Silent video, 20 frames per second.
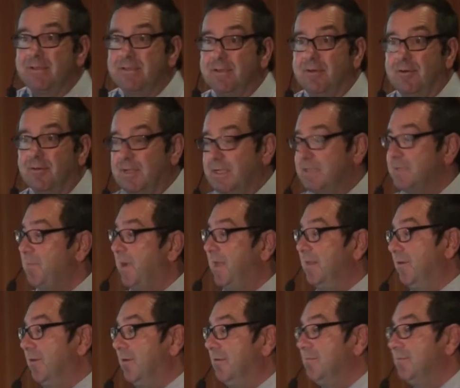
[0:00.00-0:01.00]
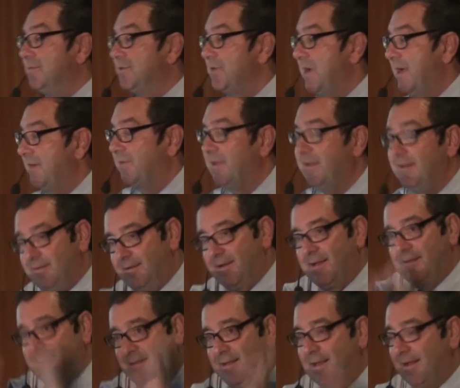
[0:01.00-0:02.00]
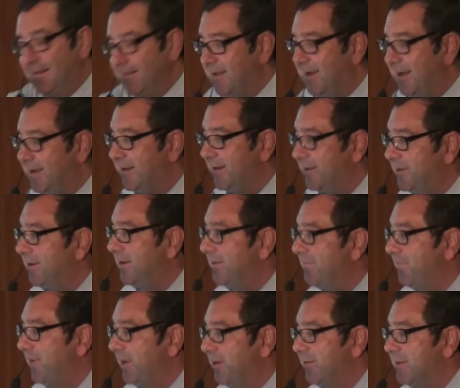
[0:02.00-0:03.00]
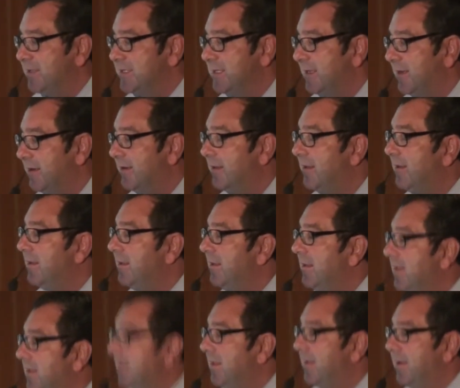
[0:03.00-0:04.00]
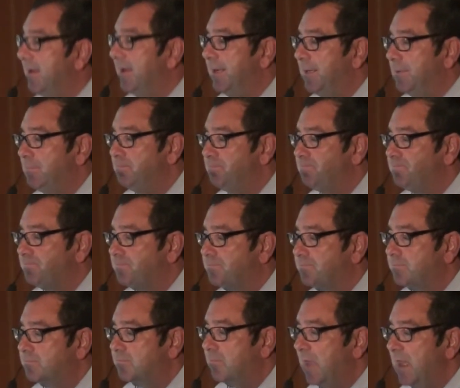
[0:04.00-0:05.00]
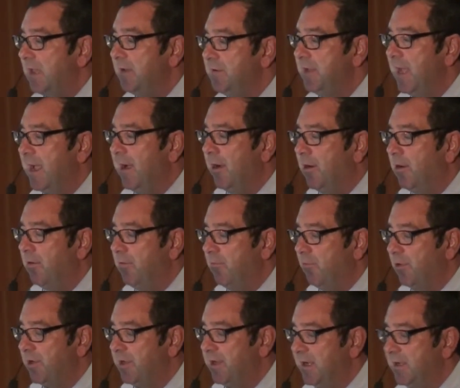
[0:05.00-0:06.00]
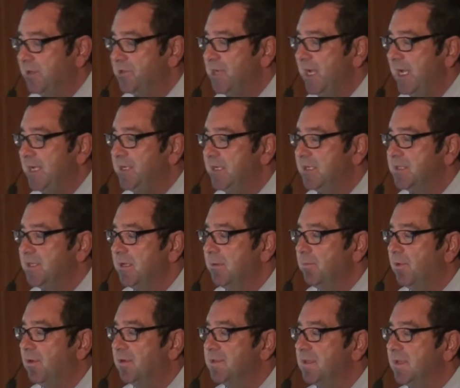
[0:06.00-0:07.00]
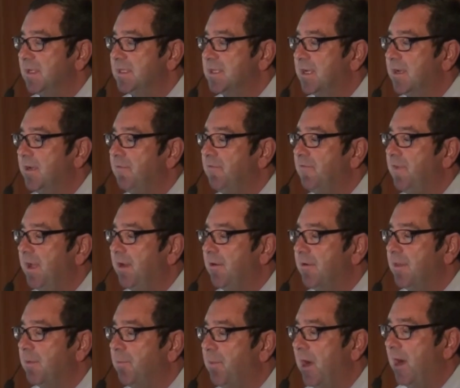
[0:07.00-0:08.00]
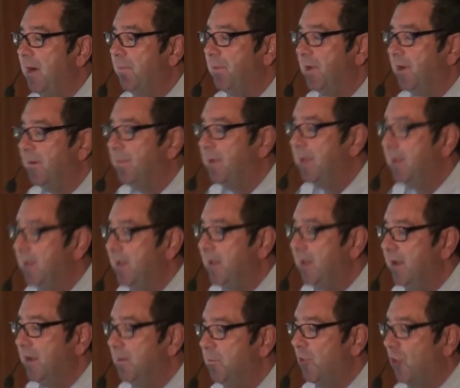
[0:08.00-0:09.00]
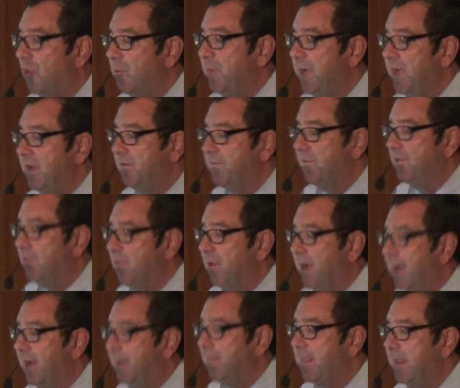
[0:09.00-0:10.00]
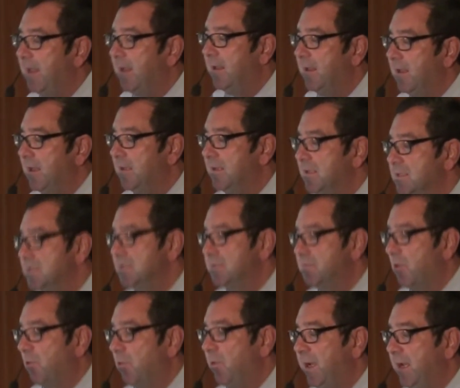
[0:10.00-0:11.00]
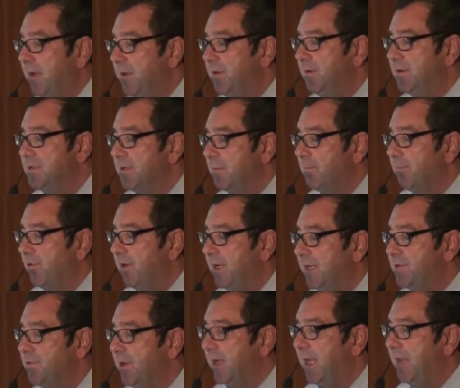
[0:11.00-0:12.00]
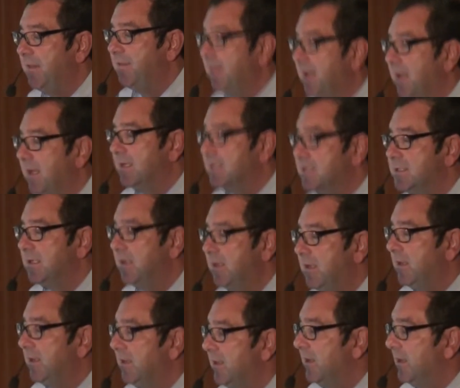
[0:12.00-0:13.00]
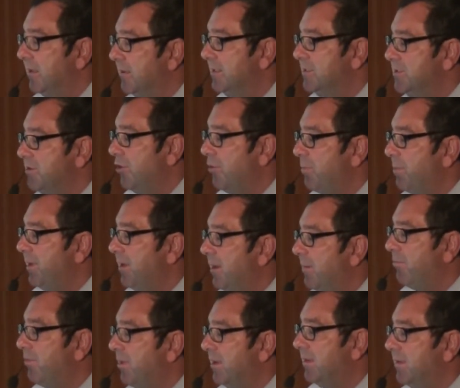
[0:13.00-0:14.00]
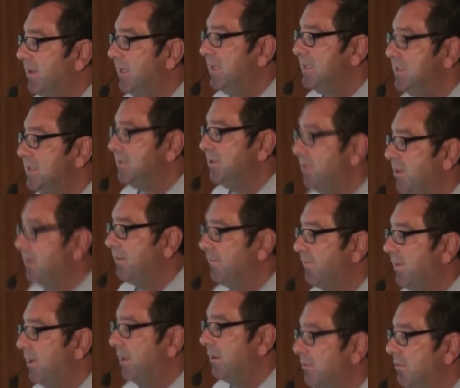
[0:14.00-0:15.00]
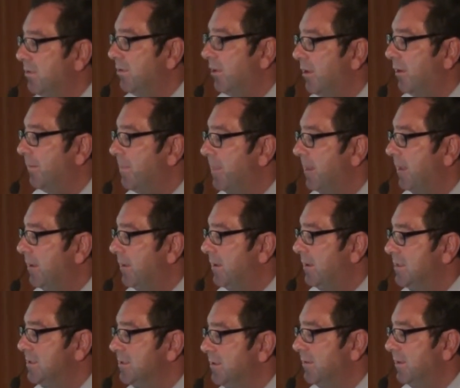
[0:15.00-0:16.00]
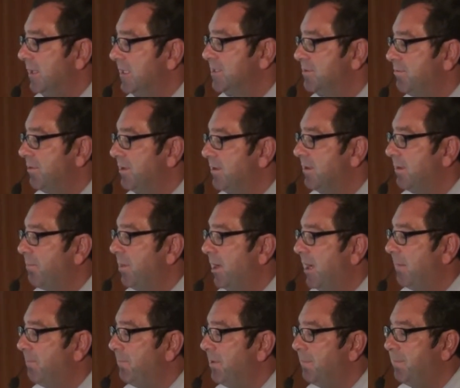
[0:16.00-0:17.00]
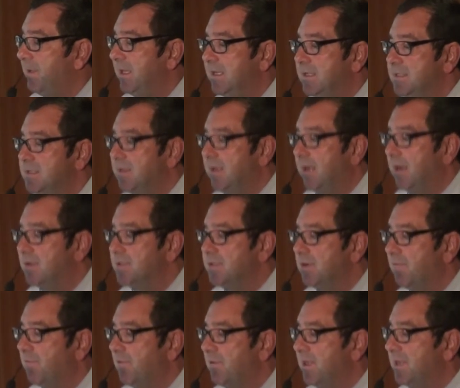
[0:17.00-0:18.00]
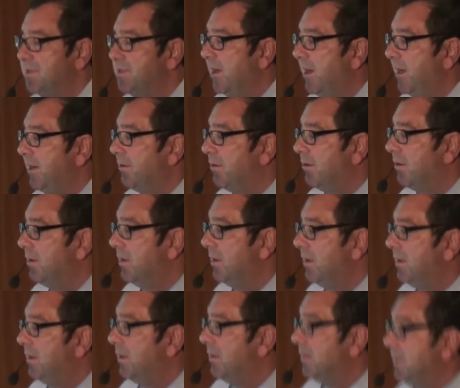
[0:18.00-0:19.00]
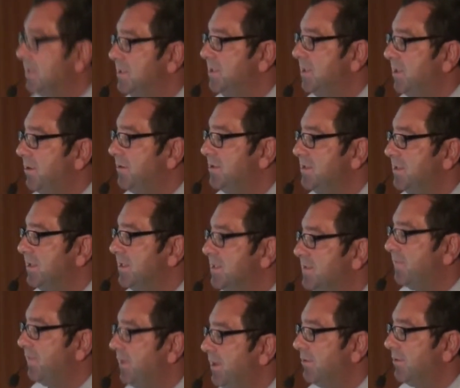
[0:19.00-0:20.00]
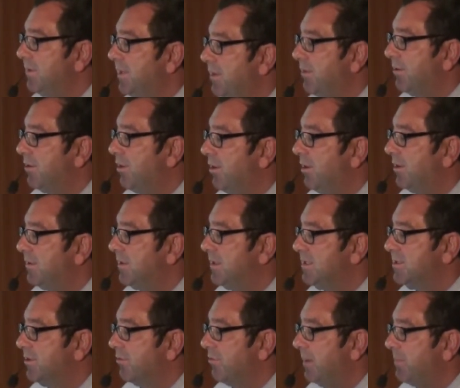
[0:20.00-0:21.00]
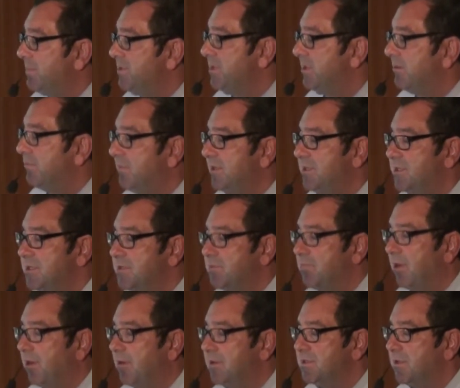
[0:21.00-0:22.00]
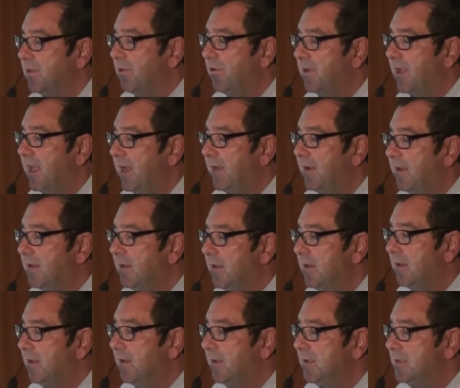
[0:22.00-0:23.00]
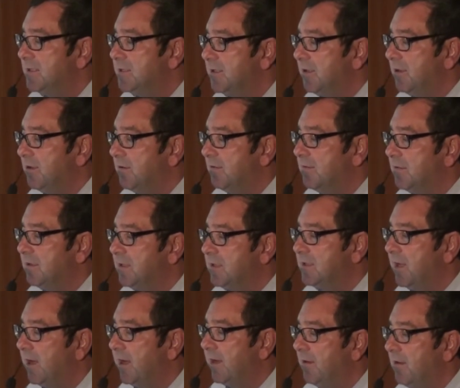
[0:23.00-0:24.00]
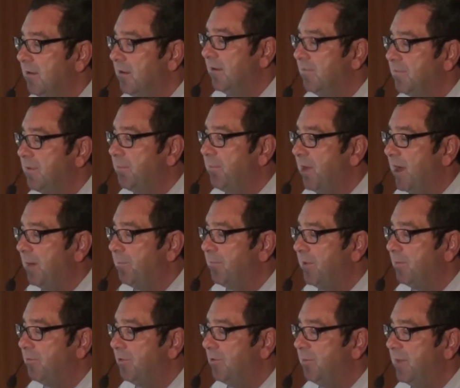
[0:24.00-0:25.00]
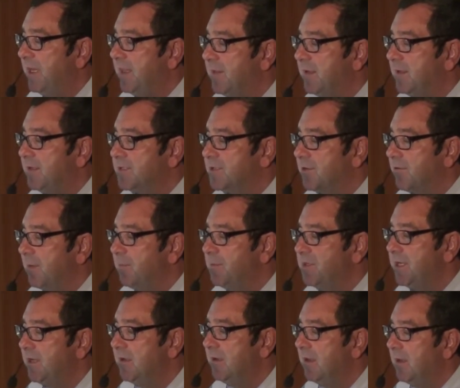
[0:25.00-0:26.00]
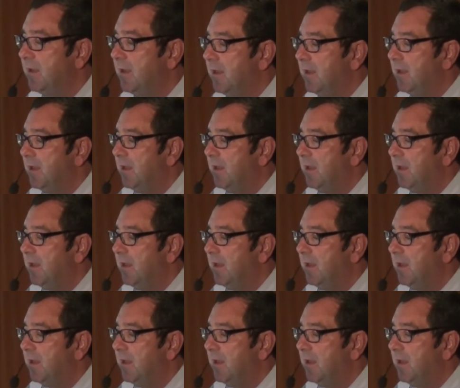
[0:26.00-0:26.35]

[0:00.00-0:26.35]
So that's my little traffic. You get the idea. You can figure this out. Now we're done changing symbols. Let's configure the pop-up in a more meaningful way. And this is where we can do some pretty tricky things. Let's open up one of these and you can follow along. So that's what the pop-up is there. So for the title, let's use this field here called description, which is where it's located. So the title of the pop-up will be the description.